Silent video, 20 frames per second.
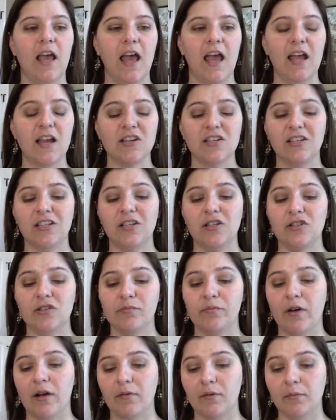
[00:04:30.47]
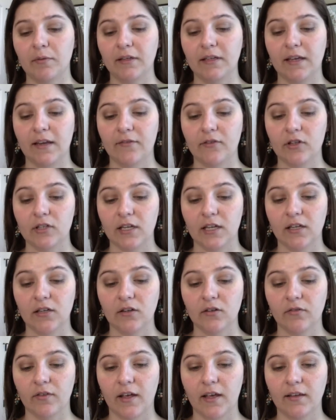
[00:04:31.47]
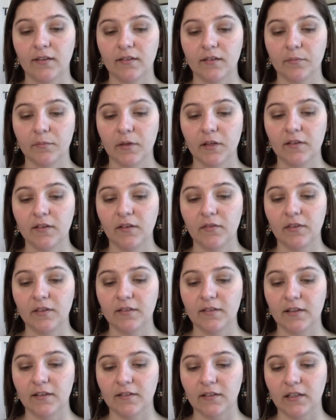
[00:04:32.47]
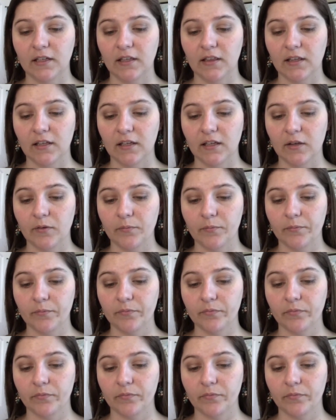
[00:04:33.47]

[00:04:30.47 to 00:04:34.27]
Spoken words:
Actually, you should probably never tan your face. Let's see if this says anything.